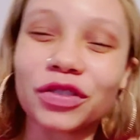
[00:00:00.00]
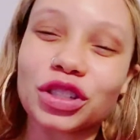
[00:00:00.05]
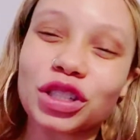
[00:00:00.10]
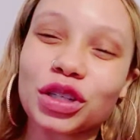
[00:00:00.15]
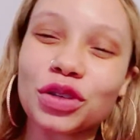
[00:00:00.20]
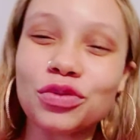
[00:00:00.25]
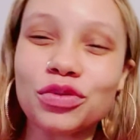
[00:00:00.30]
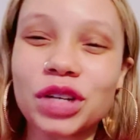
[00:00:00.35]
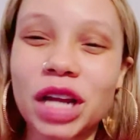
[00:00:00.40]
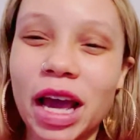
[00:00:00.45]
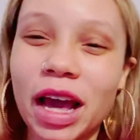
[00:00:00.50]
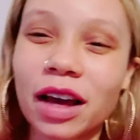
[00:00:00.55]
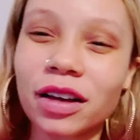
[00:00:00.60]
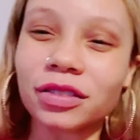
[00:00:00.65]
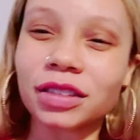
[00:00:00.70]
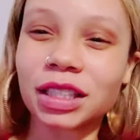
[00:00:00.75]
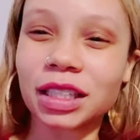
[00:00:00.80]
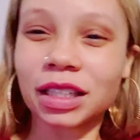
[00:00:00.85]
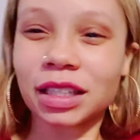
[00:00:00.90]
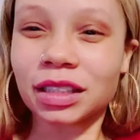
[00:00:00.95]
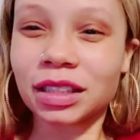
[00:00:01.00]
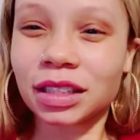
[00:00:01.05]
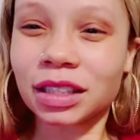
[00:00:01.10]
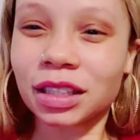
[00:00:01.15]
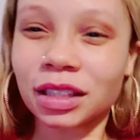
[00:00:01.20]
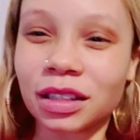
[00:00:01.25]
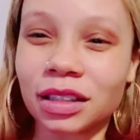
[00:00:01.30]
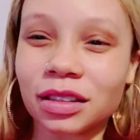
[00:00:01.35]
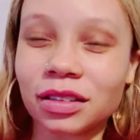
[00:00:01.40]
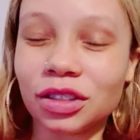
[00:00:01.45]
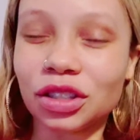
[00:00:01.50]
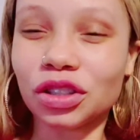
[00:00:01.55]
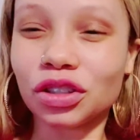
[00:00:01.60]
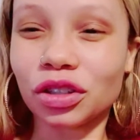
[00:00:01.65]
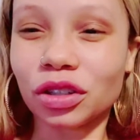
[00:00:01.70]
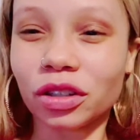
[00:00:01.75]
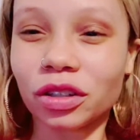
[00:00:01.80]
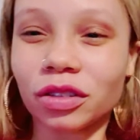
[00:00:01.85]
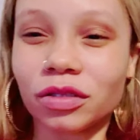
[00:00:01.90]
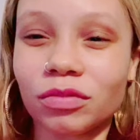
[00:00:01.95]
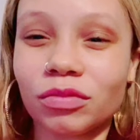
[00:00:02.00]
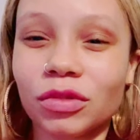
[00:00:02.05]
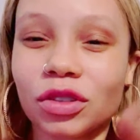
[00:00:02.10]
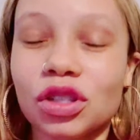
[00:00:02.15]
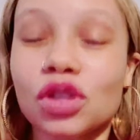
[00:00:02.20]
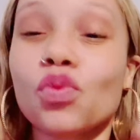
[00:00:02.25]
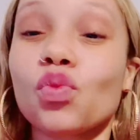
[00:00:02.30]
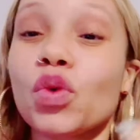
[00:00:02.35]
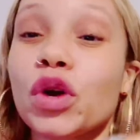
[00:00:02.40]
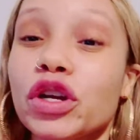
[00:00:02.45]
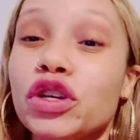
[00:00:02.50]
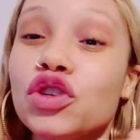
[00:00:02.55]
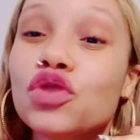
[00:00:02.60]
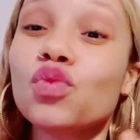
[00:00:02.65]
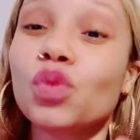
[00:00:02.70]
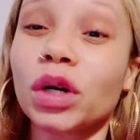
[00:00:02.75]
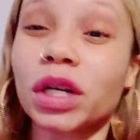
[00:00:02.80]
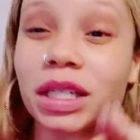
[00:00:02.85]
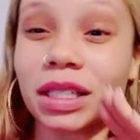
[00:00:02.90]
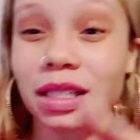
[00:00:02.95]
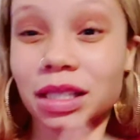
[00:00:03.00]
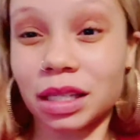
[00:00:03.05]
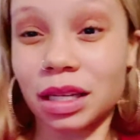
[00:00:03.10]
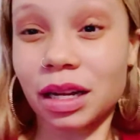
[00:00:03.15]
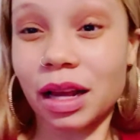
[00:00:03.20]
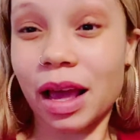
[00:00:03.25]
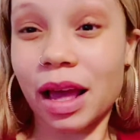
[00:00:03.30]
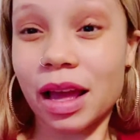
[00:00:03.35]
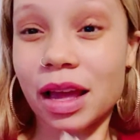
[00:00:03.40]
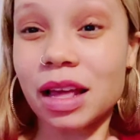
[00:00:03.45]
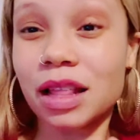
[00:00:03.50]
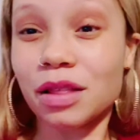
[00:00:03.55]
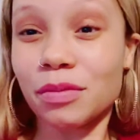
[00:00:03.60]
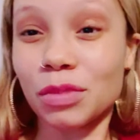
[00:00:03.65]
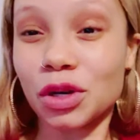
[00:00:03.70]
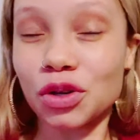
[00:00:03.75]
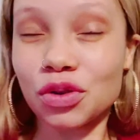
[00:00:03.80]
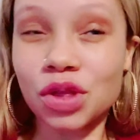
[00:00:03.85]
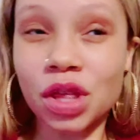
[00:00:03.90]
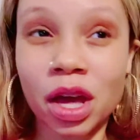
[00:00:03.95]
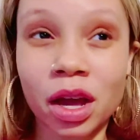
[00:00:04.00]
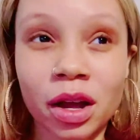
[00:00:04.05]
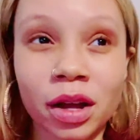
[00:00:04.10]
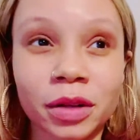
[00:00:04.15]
scoot down to get to your the where you want to sit at in the booth.